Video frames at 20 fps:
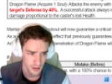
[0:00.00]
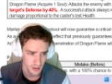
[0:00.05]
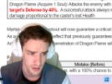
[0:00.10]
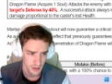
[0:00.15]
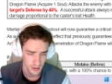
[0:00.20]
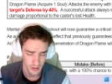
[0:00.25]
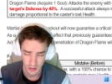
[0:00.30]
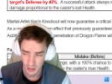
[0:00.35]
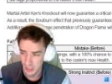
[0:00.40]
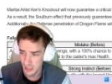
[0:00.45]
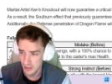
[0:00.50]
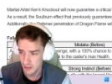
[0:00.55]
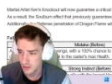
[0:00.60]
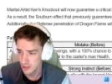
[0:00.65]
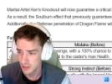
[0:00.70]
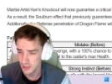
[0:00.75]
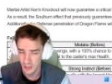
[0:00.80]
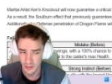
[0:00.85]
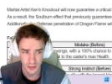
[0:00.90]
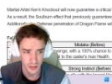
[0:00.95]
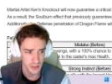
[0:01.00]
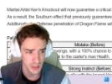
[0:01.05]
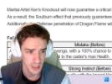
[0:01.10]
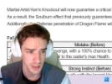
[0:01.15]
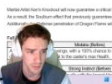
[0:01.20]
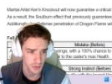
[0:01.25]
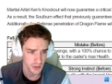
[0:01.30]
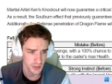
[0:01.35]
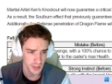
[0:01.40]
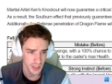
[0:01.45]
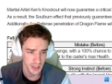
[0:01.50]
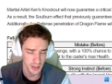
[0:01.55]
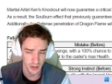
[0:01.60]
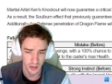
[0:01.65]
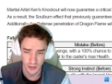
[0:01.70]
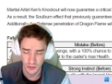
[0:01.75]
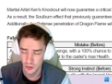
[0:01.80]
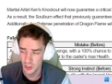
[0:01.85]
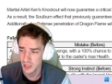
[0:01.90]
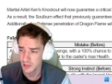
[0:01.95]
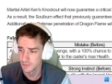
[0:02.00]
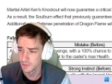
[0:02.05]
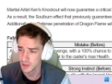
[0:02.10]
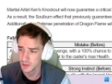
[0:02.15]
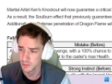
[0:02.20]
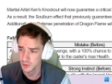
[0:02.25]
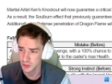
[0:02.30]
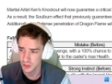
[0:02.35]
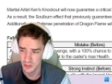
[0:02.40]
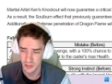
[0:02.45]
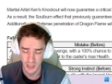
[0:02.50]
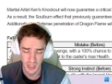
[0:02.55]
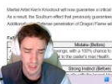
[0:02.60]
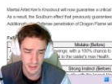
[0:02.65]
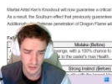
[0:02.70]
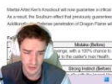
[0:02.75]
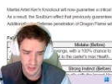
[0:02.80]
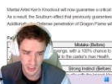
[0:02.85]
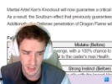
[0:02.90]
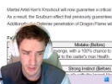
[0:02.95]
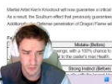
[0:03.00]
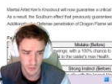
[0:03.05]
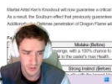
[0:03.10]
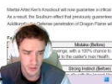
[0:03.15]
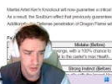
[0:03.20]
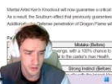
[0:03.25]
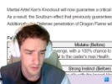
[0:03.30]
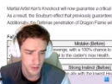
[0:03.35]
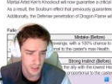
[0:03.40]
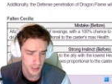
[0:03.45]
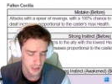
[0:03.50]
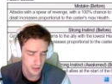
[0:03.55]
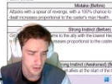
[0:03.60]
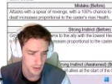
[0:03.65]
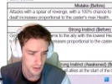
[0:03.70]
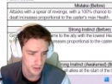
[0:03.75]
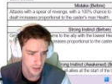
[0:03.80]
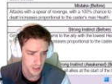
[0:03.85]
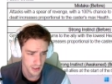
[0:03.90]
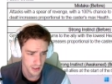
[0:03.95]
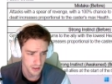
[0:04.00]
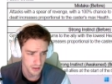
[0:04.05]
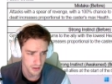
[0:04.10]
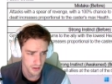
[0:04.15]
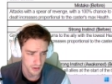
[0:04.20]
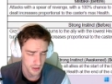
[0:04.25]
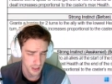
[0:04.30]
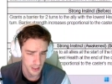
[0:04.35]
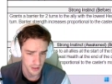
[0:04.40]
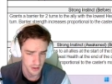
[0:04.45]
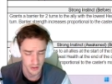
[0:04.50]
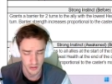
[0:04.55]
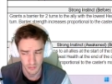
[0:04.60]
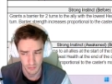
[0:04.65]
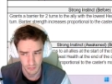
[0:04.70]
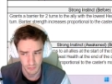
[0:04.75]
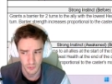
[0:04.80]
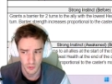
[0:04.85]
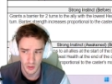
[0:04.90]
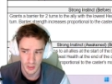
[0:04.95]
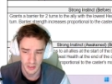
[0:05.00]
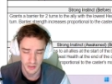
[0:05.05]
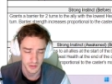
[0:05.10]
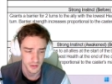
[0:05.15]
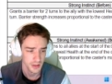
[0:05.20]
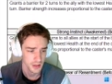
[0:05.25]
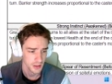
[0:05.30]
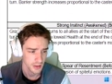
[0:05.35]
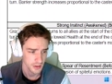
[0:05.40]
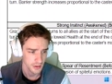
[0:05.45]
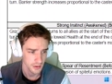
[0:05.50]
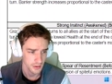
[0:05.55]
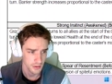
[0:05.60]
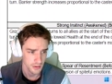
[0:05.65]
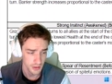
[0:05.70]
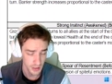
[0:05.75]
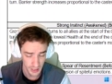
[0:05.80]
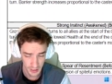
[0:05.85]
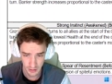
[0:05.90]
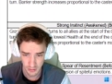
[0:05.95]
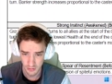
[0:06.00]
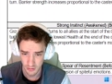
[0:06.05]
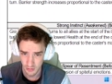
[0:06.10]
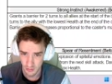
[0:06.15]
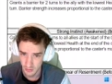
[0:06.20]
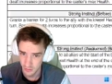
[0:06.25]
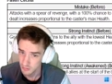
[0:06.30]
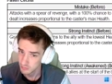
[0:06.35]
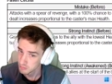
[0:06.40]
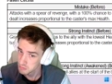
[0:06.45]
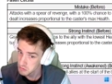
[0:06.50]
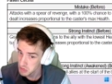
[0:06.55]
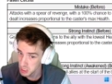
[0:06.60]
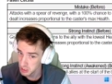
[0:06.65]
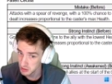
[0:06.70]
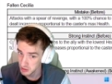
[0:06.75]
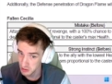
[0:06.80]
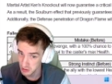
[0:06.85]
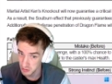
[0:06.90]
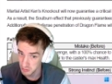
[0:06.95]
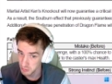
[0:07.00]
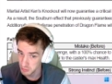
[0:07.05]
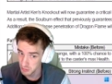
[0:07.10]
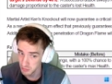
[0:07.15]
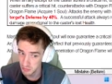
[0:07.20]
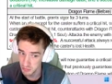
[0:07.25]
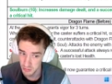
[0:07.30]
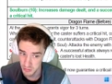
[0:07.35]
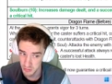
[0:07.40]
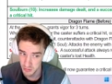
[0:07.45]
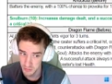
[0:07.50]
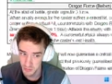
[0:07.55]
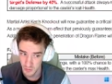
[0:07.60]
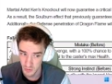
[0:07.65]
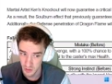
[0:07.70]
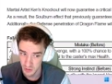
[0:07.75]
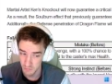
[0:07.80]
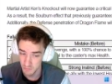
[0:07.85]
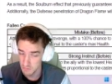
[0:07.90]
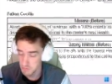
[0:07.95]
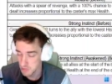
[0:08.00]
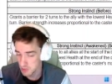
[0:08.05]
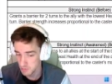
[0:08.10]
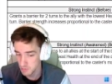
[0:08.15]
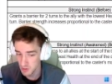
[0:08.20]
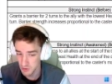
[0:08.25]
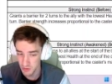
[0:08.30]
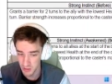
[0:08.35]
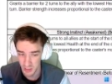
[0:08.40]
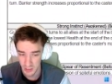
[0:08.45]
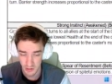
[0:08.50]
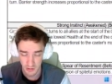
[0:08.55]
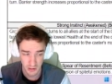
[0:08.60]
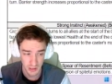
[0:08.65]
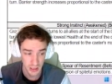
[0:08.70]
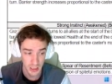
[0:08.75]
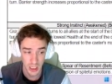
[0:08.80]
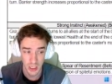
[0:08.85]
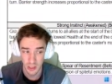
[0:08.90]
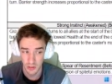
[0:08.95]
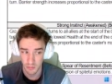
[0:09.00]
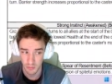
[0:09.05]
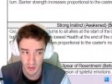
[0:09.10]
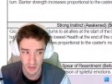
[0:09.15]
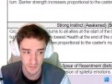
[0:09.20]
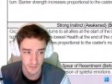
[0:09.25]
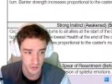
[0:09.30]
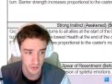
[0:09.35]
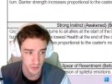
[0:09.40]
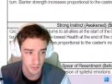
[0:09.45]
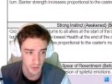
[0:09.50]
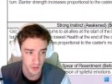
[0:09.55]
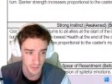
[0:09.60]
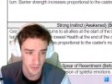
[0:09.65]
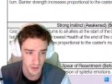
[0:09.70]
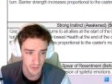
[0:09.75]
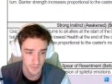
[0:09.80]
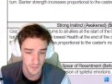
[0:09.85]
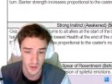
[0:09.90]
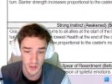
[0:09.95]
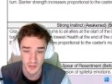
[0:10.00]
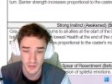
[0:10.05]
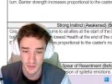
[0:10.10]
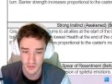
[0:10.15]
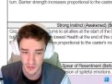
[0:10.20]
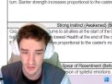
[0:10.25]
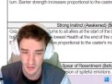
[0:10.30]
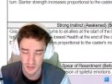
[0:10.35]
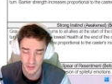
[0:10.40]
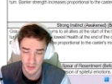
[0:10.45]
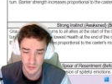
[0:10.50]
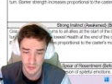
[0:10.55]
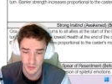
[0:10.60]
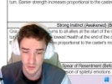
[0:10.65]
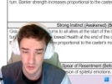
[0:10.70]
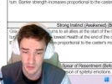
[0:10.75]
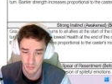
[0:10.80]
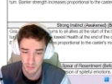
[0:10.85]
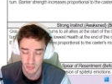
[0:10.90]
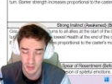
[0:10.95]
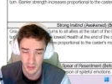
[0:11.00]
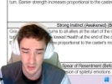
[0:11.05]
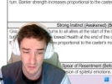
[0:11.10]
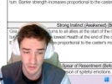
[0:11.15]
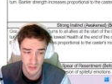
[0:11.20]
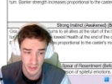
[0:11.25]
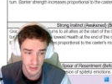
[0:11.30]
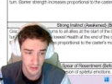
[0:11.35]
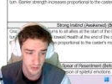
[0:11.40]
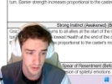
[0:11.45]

Okay, get an extra 10% on Dragon Flame, which is counterattack when you get hit. Okay, or crit. Okay, not terrible. ML Ken, a little buff to him overall. Fallen Cecilia, this one's a big deal.